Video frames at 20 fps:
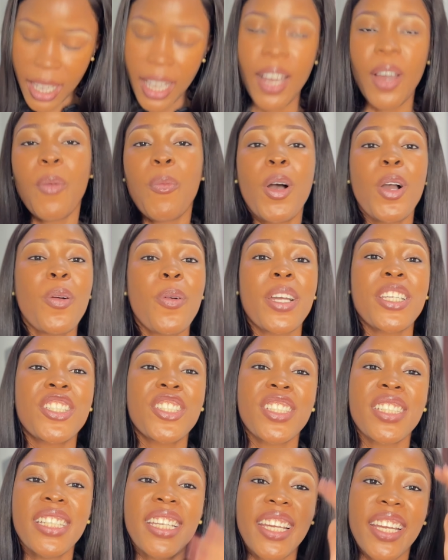one
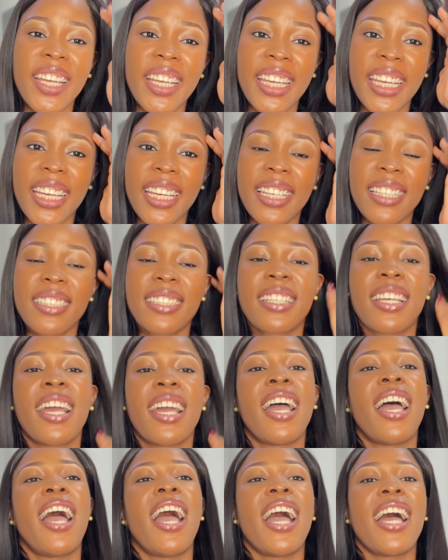question here is,
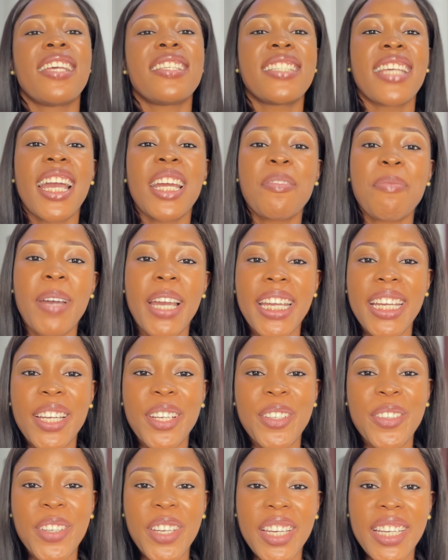aside my
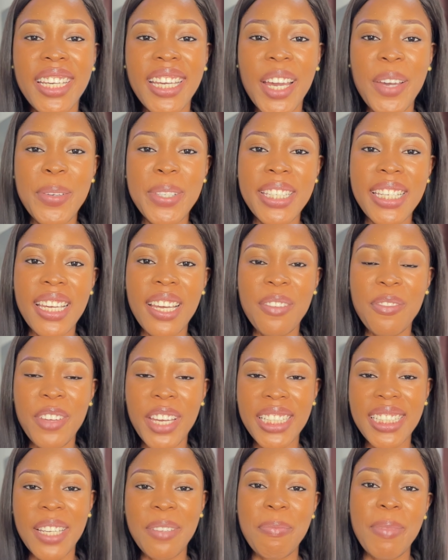career, how has it
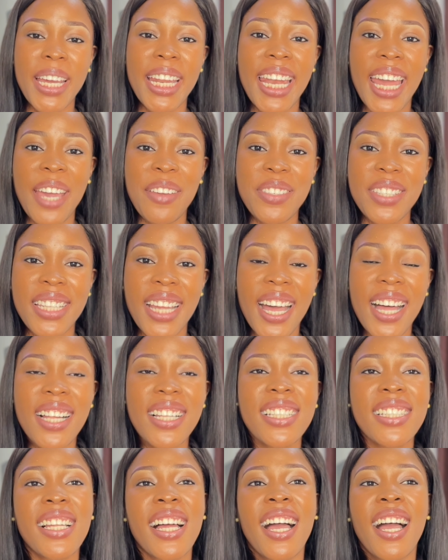affected my
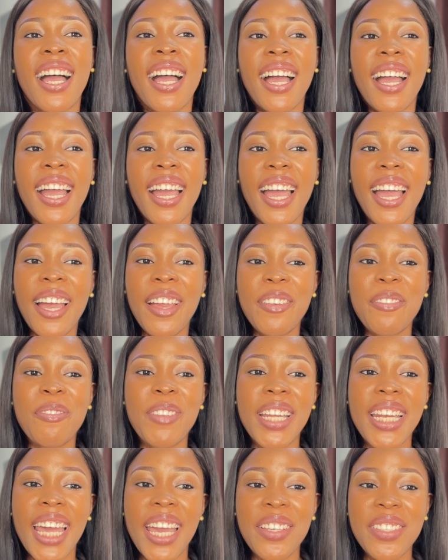lifestyle? My
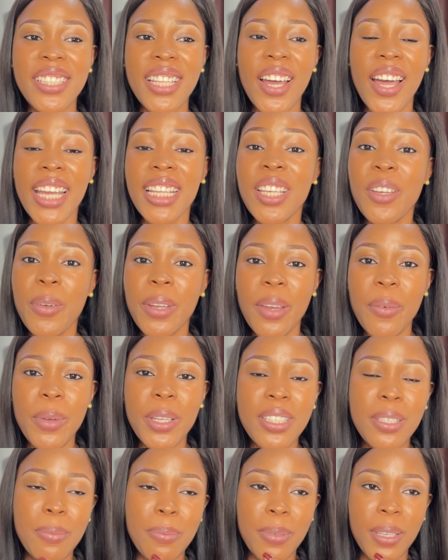lifestyle, I think when I went
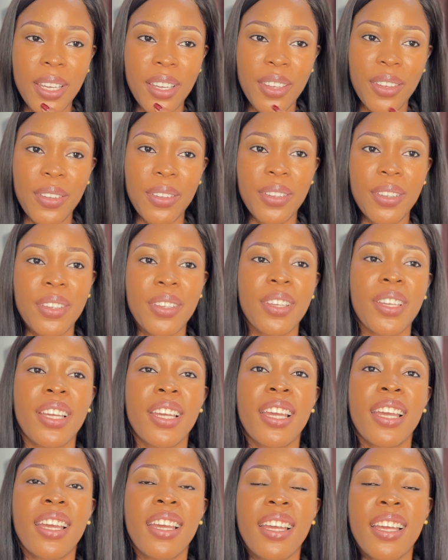to PAU,
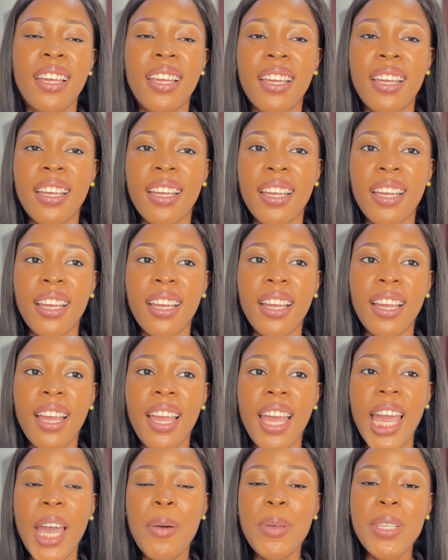
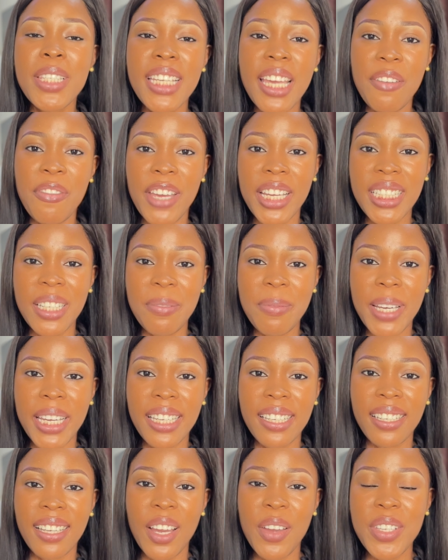how has it impacted
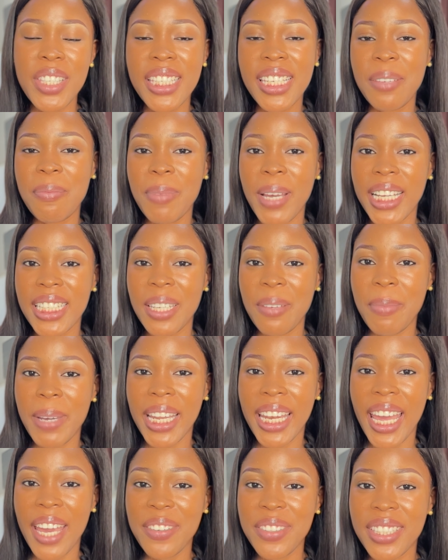my
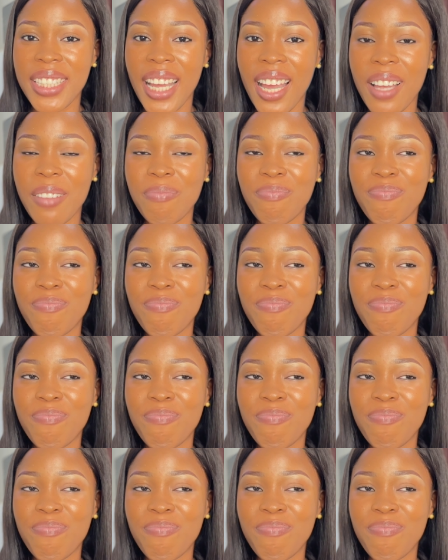lifestyle?